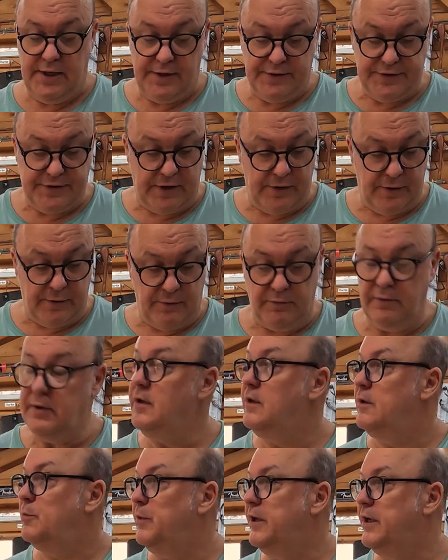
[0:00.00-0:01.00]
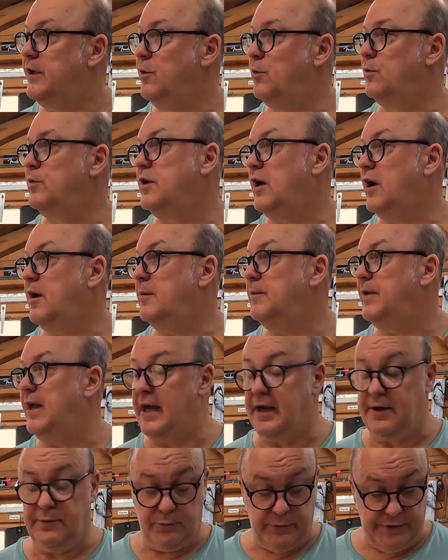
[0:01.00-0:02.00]
So we can all calm
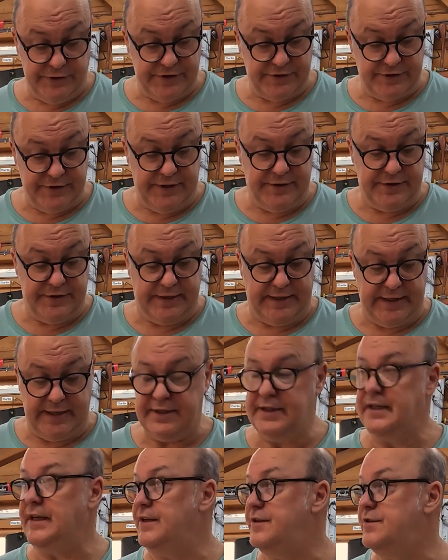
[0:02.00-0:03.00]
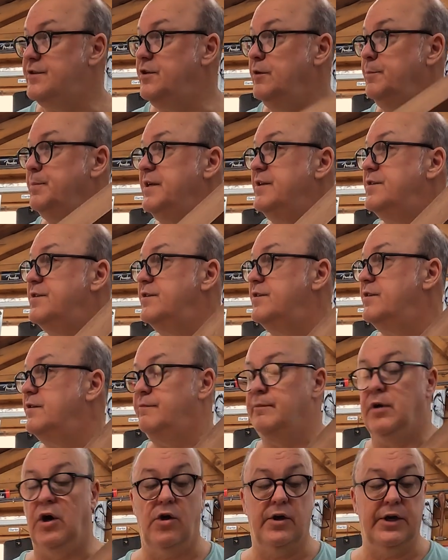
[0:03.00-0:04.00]
down. We just need to get these two pieces of
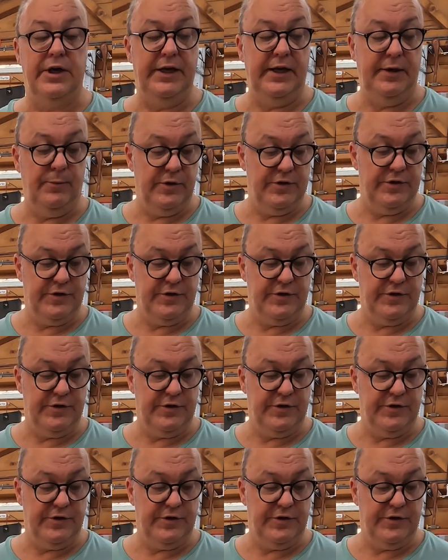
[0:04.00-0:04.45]
mahogany, which